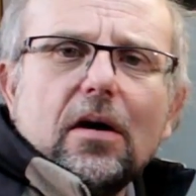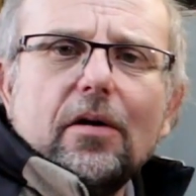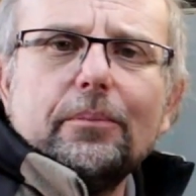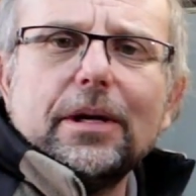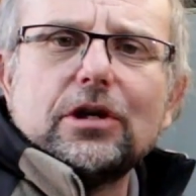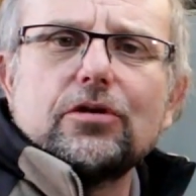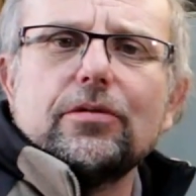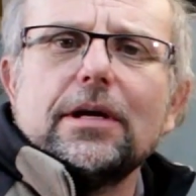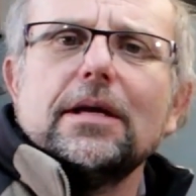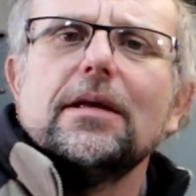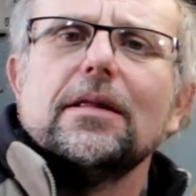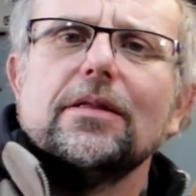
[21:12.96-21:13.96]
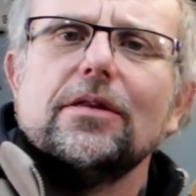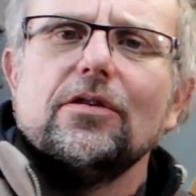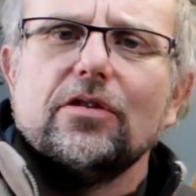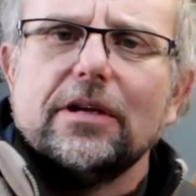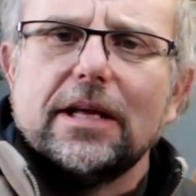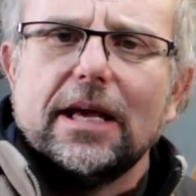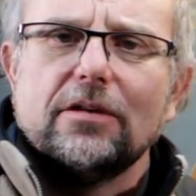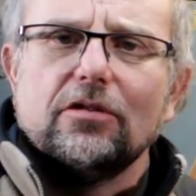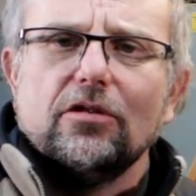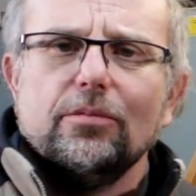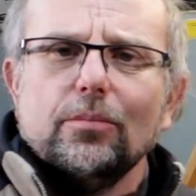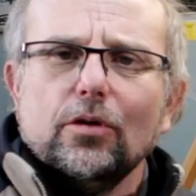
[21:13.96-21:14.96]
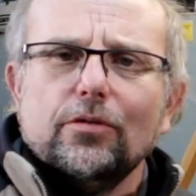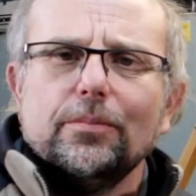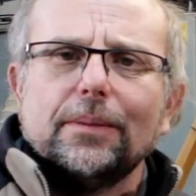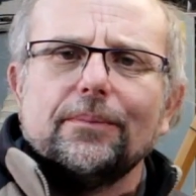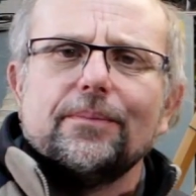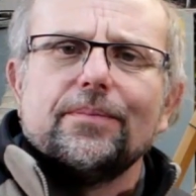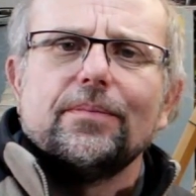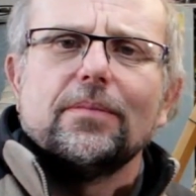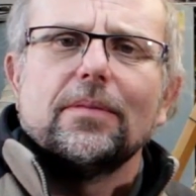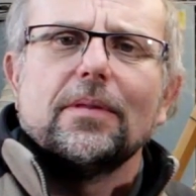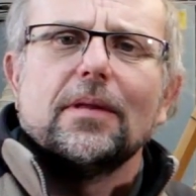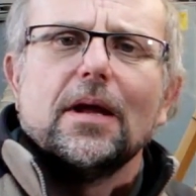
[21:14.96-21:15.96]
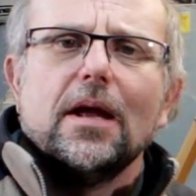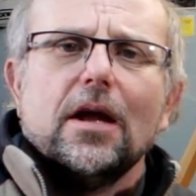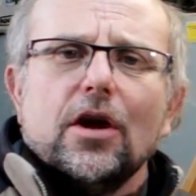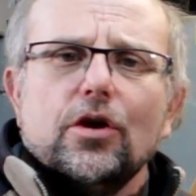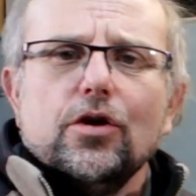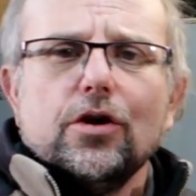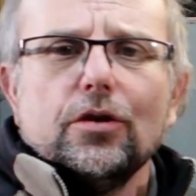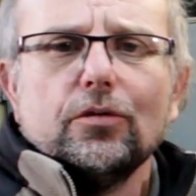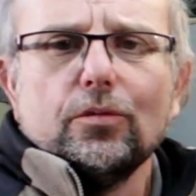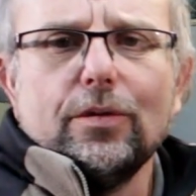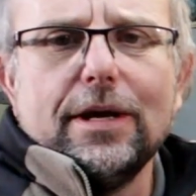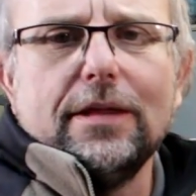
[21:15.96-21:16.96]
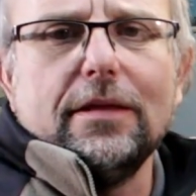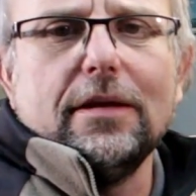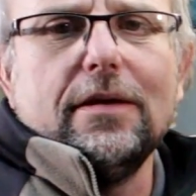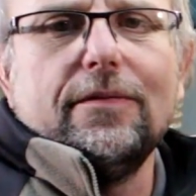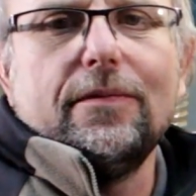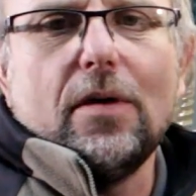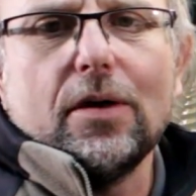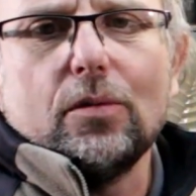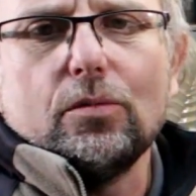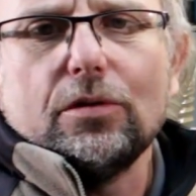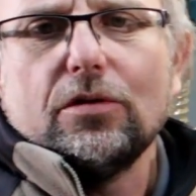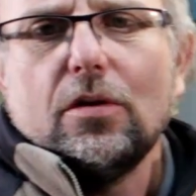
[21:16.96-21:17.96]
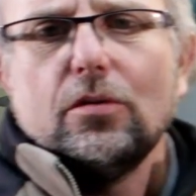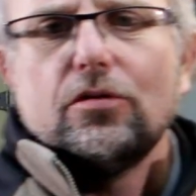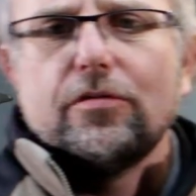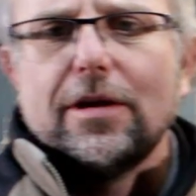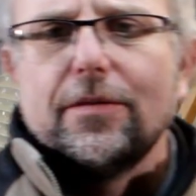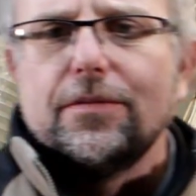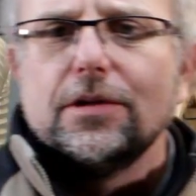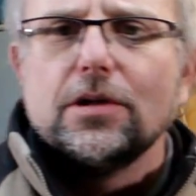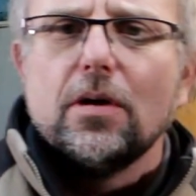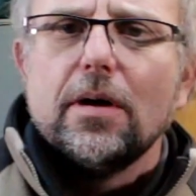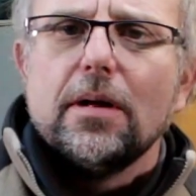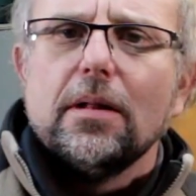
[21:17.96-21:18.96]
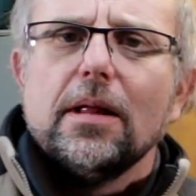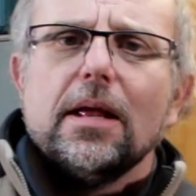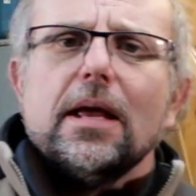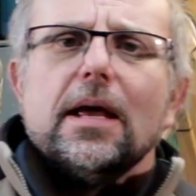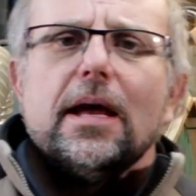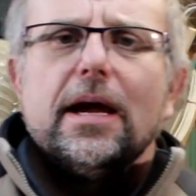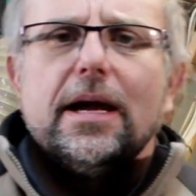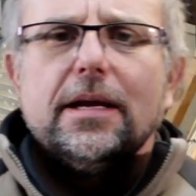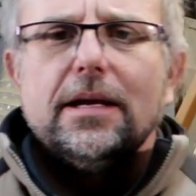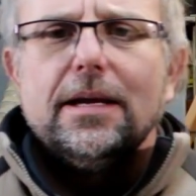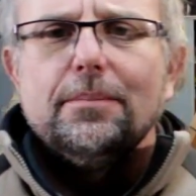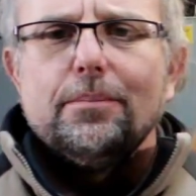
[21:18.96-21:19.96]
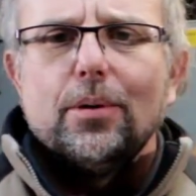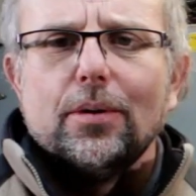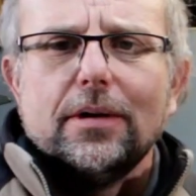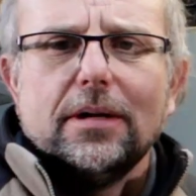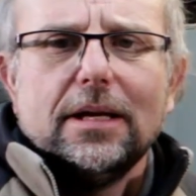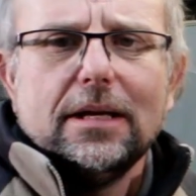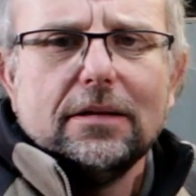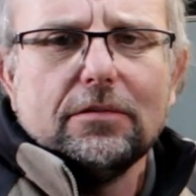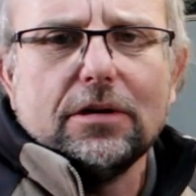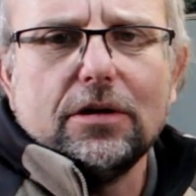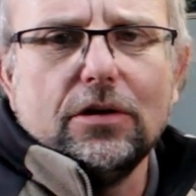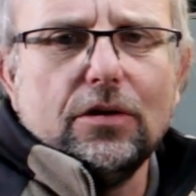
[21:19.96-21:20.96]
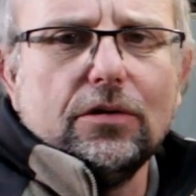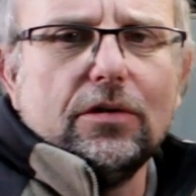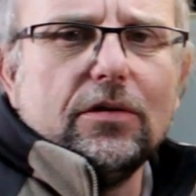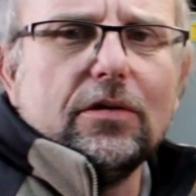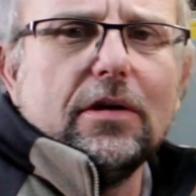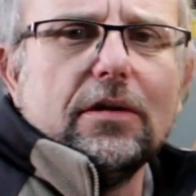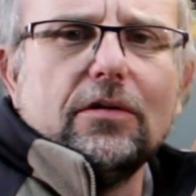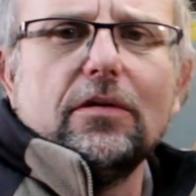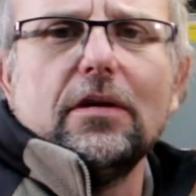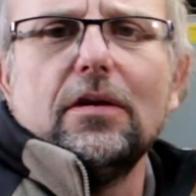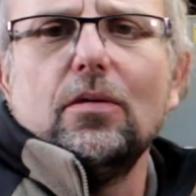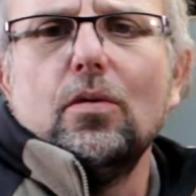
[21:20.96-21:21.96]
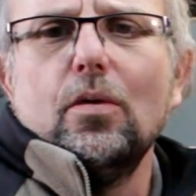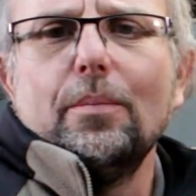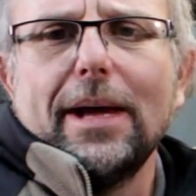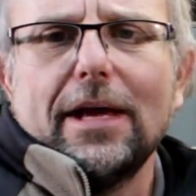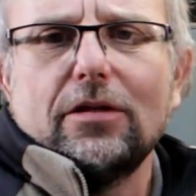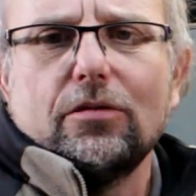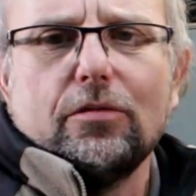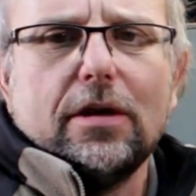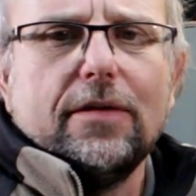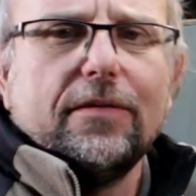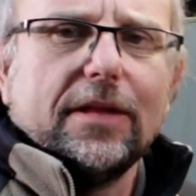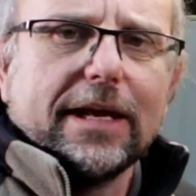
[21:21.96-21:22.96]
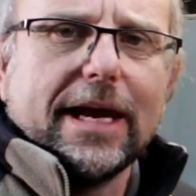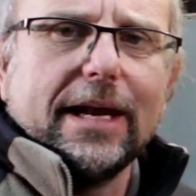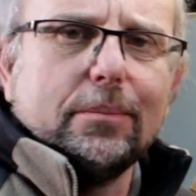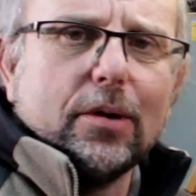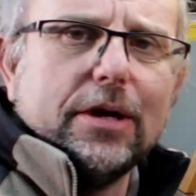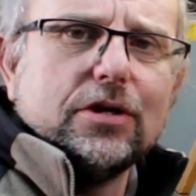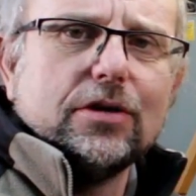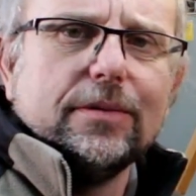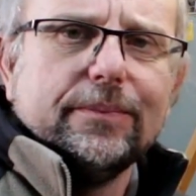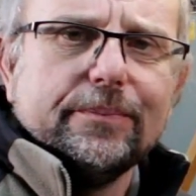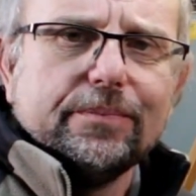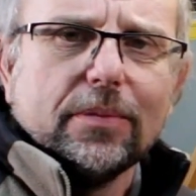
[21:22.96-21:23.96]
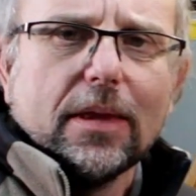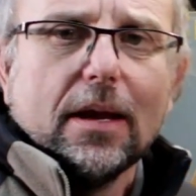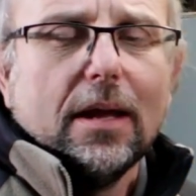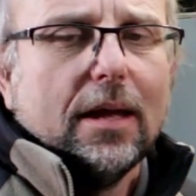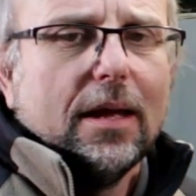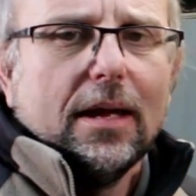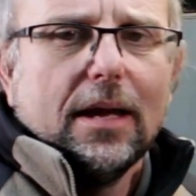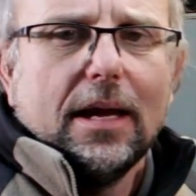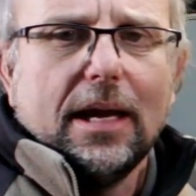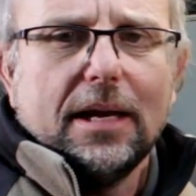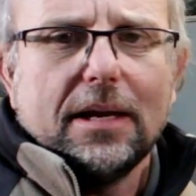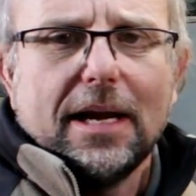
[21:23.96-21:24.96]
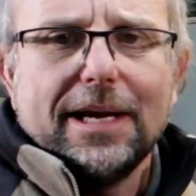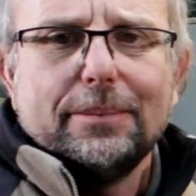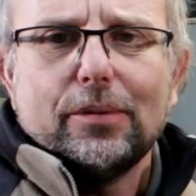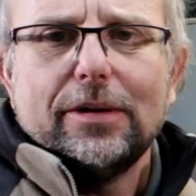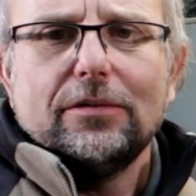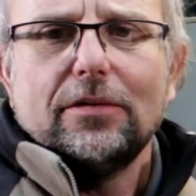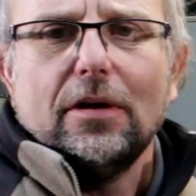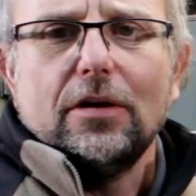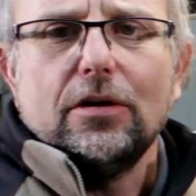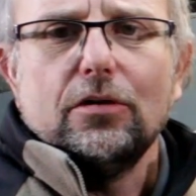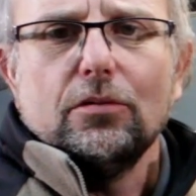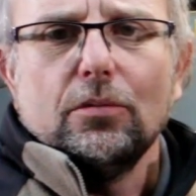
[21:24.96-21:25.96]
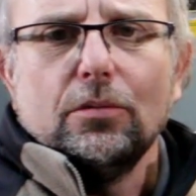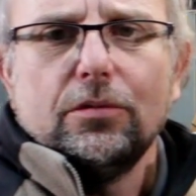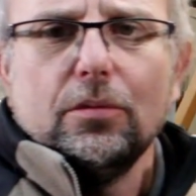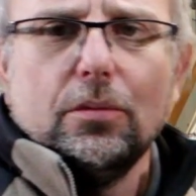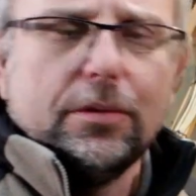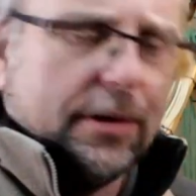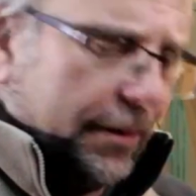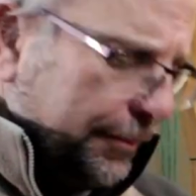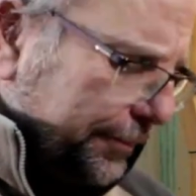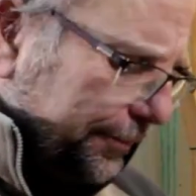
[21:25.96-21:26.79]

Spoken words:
of measuring the z-axis movement. You can read the final results straight off the dial and input it either into UCCNC or Mach3 for the calibration, and hey presto, you're all sorted.